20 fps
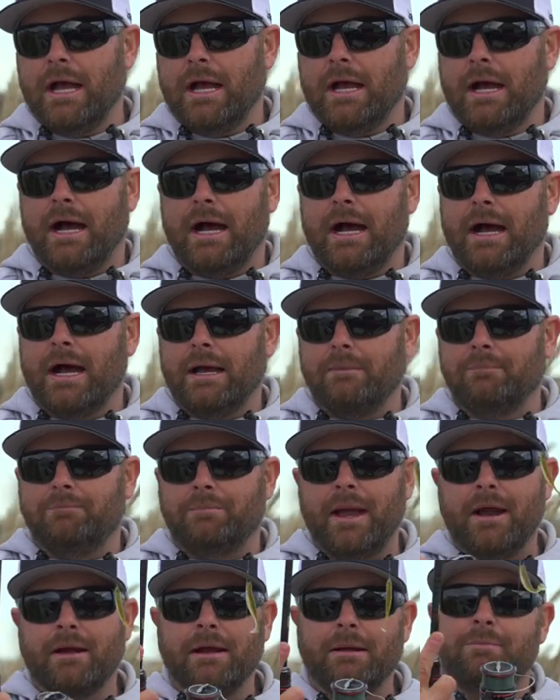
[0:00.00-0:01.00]
Uh,
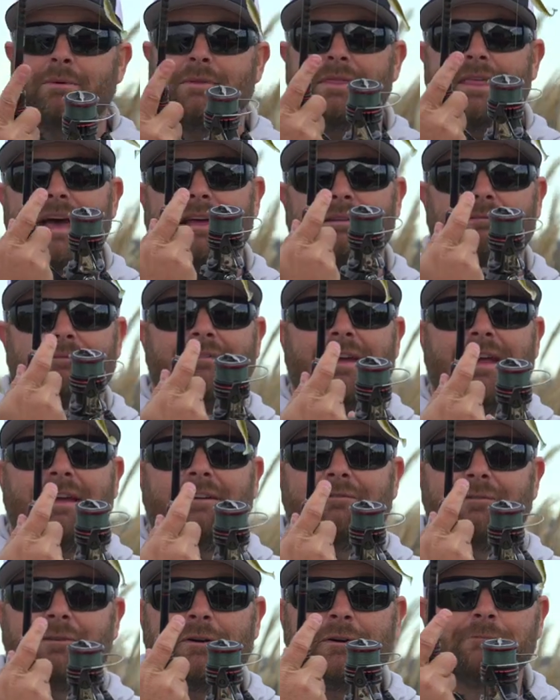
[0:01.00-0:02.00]
paired up with that
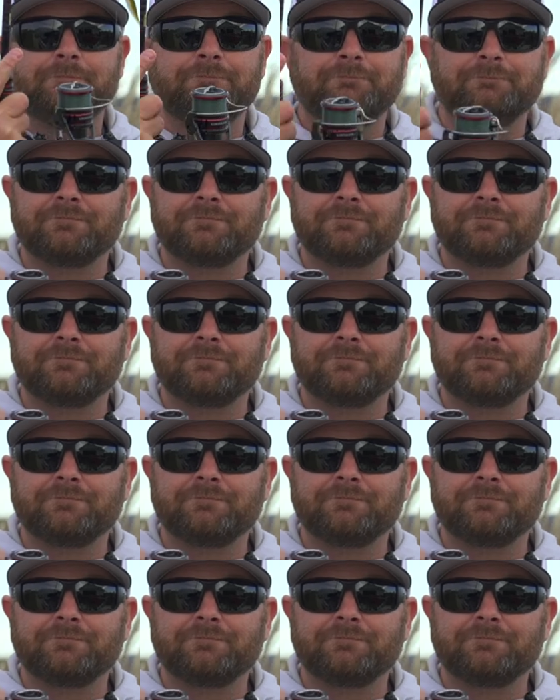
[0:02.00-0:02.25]
Vanford,